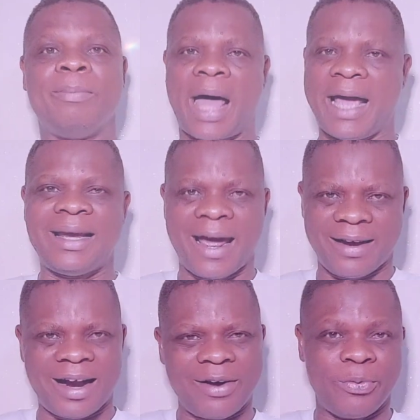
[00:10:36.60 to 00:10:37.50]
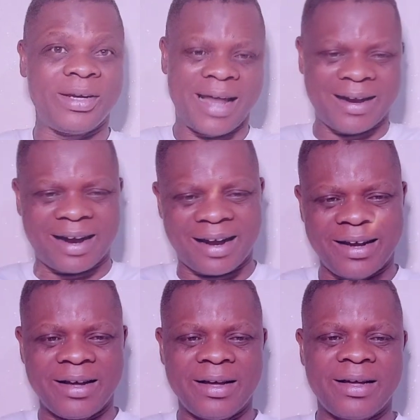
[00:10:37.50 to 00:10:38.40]
We buy Naira with Naira.
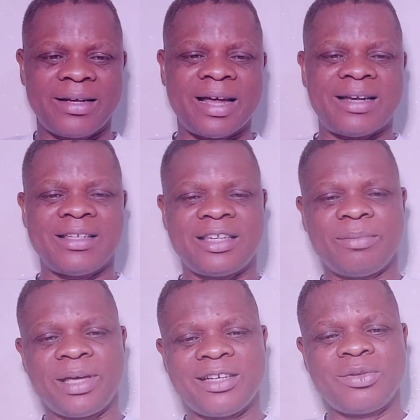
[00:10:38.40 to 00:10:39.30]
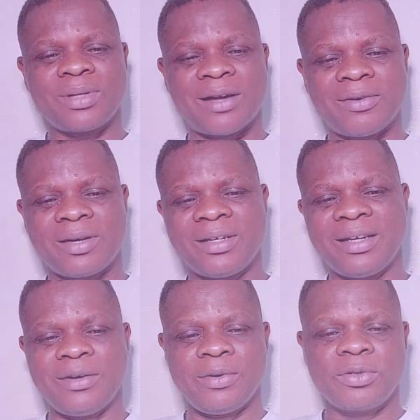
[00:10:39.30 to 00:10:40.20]
That the CBN should allocate
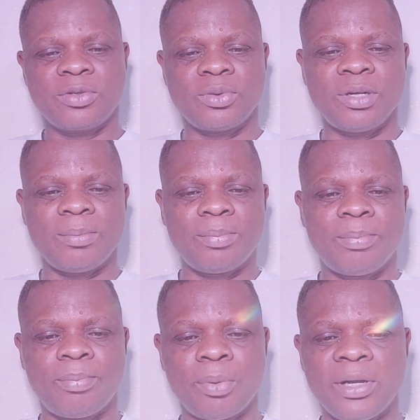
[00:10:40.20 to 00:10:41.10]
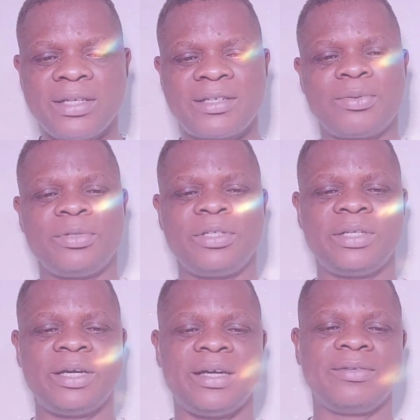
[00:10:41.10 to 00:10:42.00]
the notes to the police to
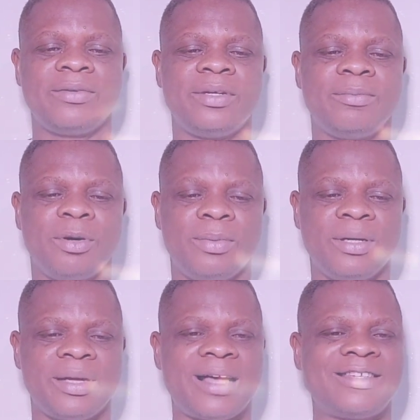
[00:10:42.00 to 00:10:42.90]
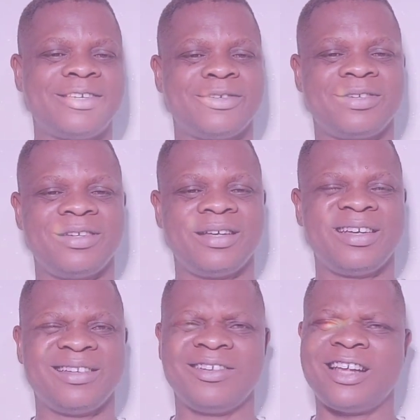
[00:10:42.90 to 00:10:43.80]
share to the public. Like, seriously,
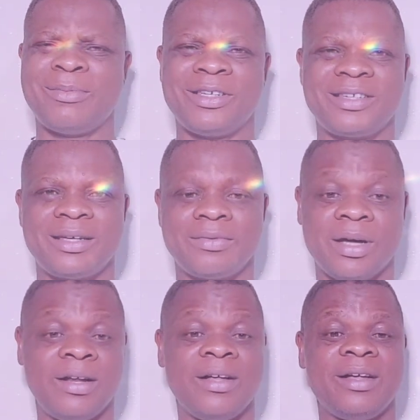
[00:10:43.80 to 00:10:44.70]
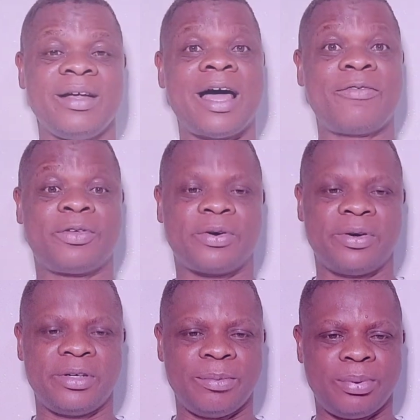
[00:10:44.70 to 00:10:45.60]
does that make sense? Well, after
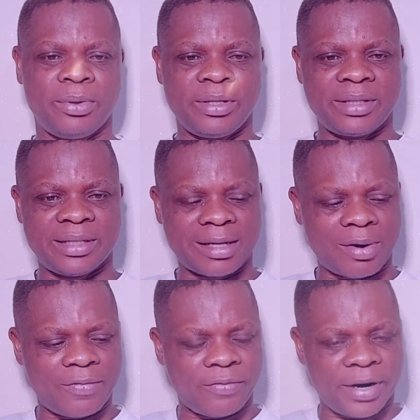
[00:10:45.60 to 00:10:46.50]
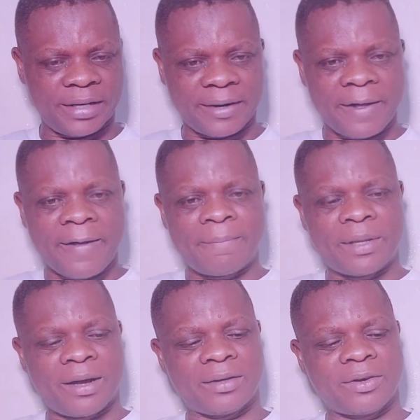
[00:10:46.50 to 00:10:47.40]
all, the police is our friend.
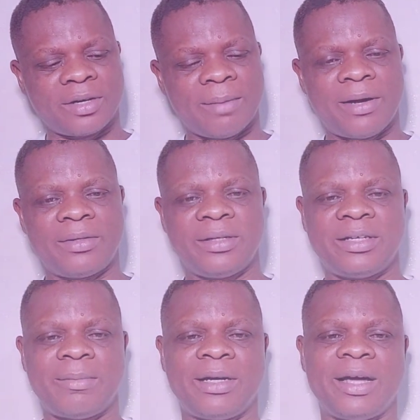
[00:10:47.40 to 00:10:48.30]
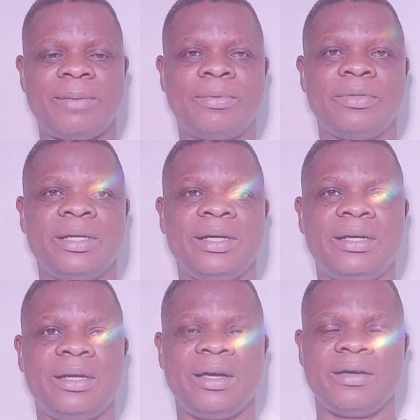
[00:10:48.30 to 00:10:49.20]
Now, talking about the drama that happened
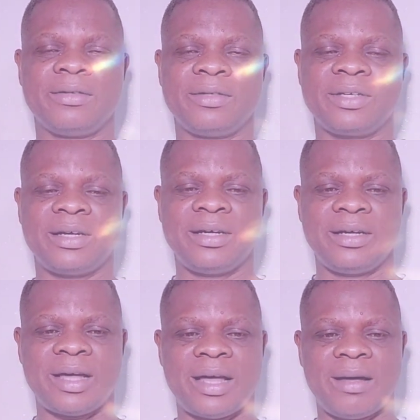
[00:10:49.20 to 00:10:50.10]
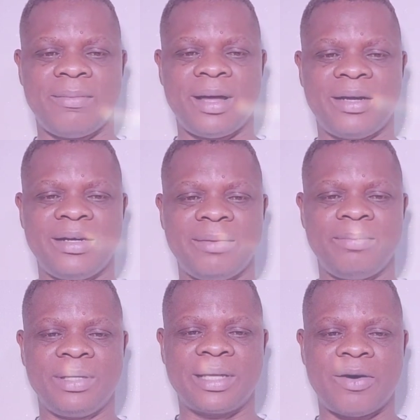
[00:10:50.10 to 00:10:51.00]
in Lagos recently at the
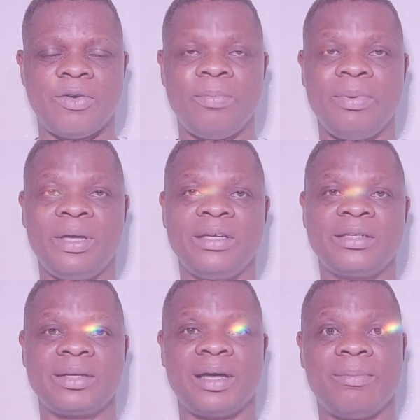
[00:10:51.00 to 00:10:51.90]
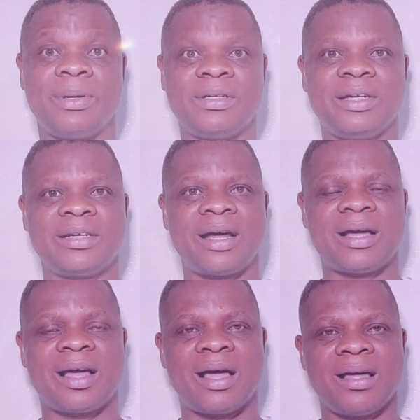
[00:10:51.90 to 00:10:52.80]
Peter Obi's
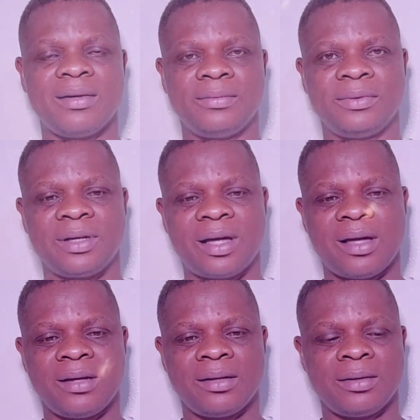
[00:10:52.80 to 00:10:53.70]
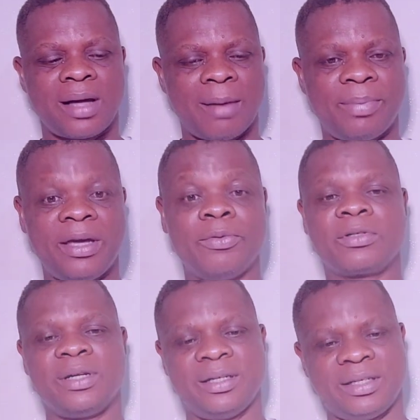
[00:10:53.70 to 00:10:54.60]
presidential campaign, it
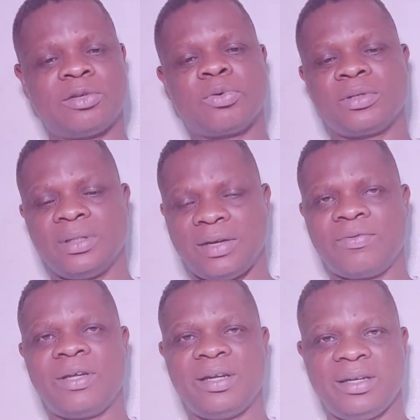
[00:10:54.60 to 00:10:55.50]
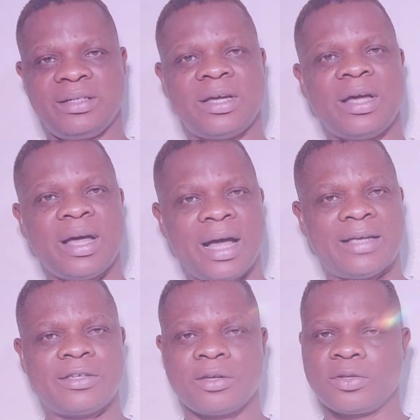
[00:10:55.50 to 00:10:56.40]
was lit. It was definitely lit.
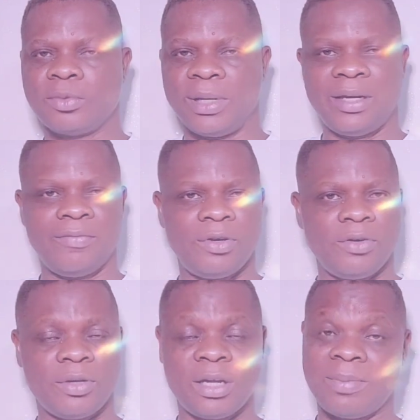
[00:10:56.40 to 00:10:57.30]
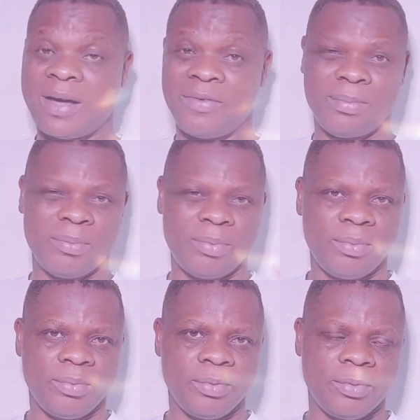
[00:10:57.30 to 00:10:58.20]
I saw so many video clips.
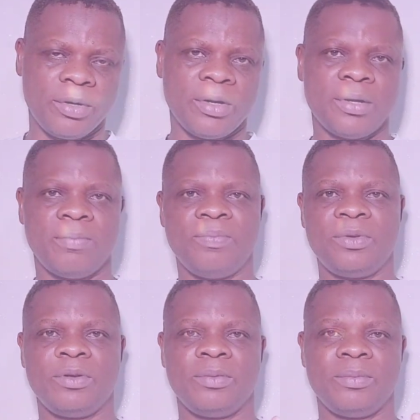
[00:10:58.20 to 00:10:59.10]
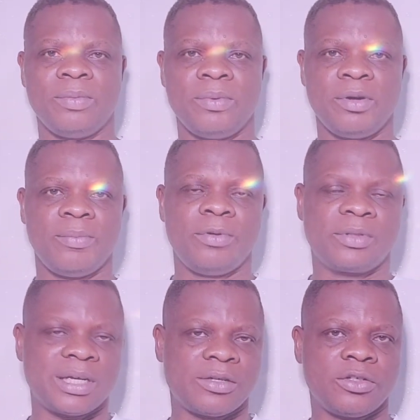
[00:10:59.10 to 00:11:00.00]
I've
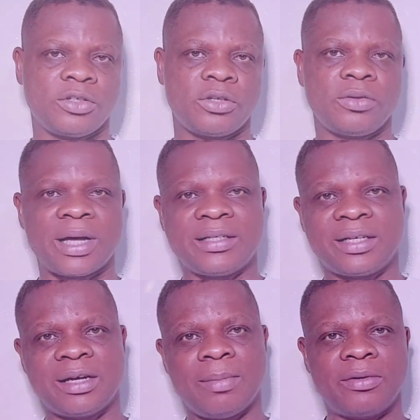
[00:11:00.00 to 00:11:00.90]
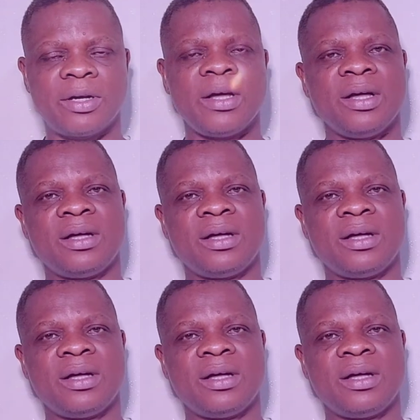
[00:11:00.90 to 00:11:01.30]
posted some shots. You can check them out.